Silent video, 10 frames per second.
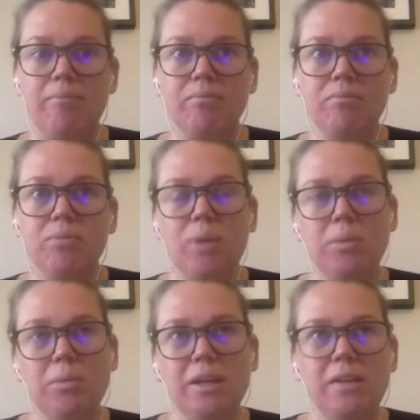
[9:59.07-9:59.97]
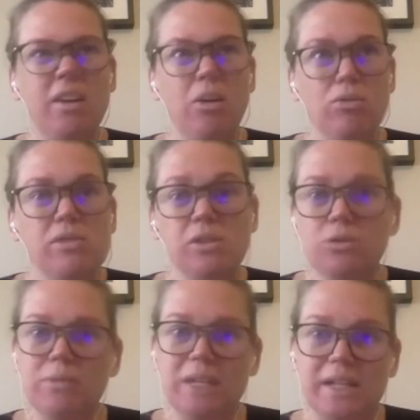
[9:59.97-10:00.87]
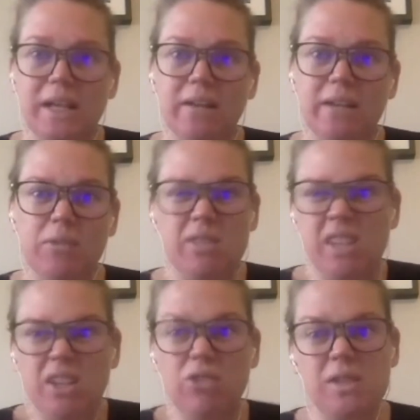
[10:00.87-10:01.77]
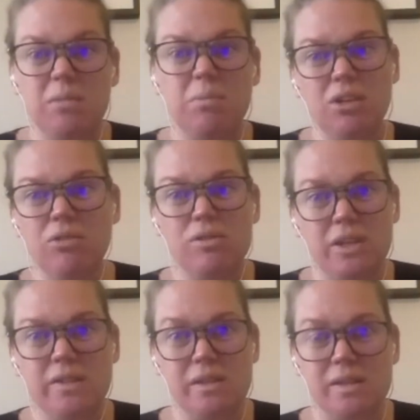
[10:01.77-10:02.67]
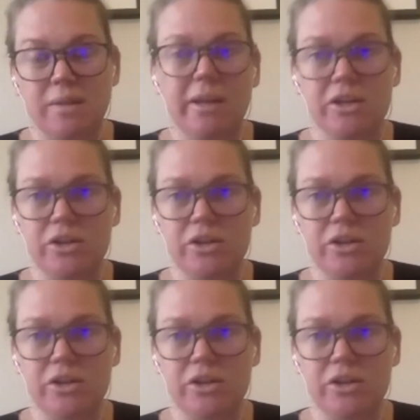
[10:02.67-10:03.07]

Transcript: probably the old school mentality was it used to be used as a selection